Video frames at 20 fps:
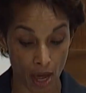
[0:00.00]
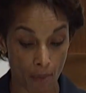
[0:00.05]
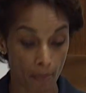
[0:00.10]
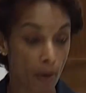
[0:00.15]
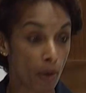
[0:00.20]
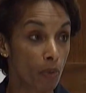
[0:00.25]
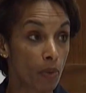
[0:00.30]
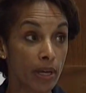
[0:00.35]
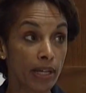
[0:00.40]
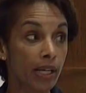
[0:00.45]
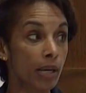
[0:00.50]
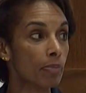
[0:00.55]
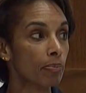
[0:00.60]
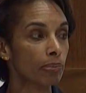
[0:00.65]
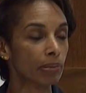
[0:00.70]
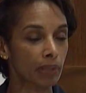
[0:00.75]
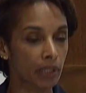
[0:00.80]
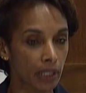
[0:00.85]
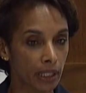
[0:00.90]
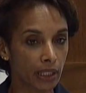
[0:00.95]
but we
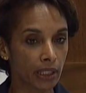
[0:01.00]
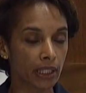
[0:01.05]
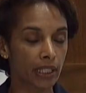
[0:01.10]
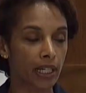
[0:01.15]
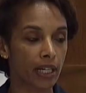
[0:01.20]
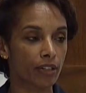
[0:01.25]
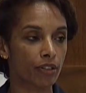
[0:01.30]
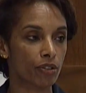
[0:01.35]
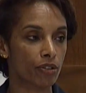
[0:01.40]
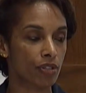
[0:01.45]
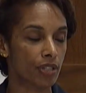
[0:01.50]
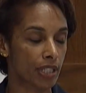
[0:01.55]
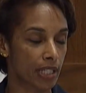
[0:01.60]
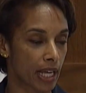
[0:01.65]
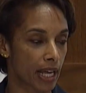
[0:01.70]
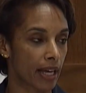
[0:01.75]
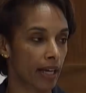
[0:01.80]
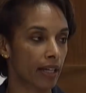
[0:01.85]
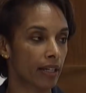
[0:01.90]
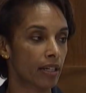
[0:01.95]
completely
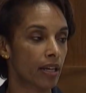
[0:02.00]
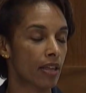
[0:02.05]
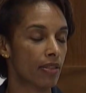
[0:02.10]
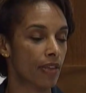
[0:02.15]
understand